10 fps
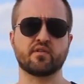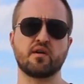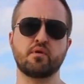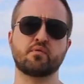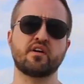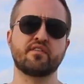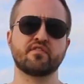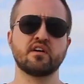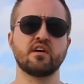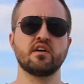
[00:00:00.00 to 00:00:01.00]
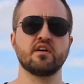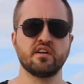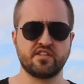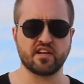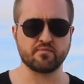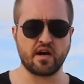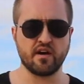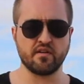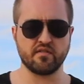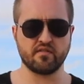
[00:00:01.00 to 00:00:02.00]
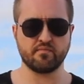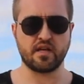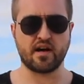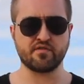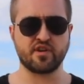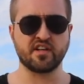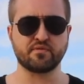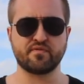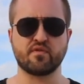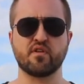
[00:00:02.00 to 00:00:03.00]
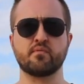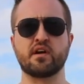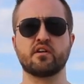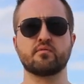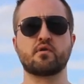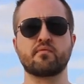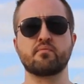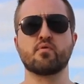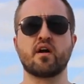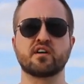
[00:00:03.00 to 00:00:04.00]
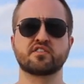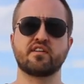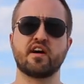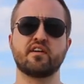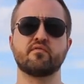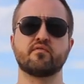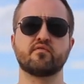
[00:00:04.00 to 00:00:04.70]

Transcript: Okay, people that have taken my my live trainings before my, or bought my products, I've had